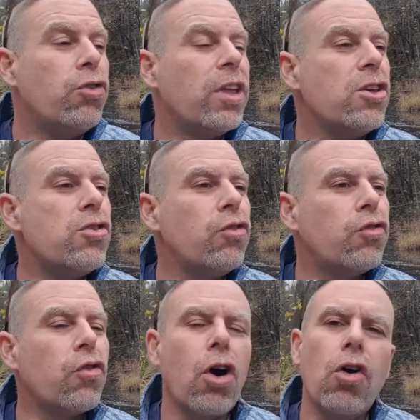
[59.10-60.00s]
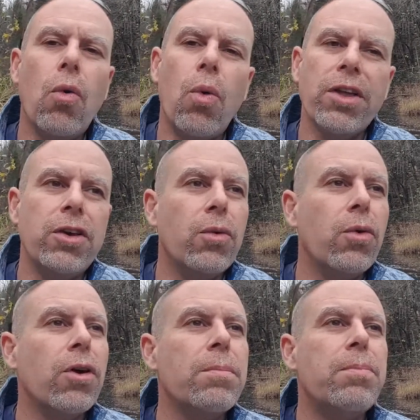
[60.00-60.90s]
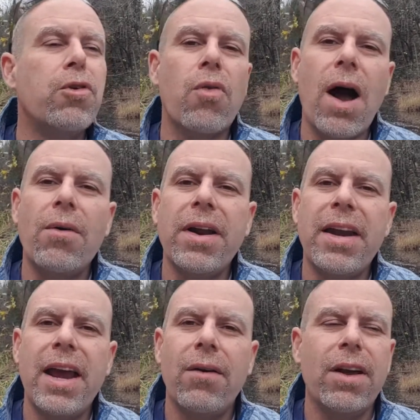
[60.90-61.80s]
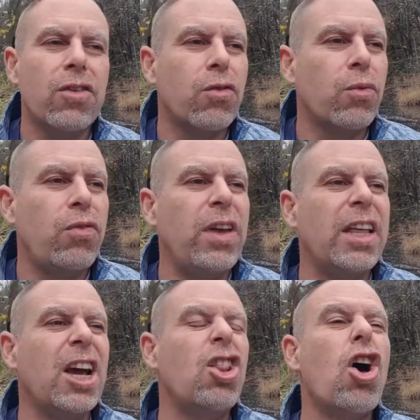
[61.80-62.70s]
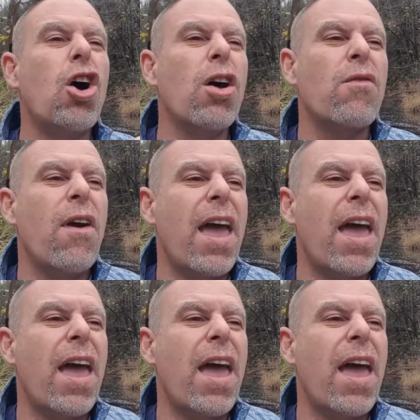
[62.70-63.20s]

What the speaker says: Did you struggle when you were in crowded areas, feeling a lot of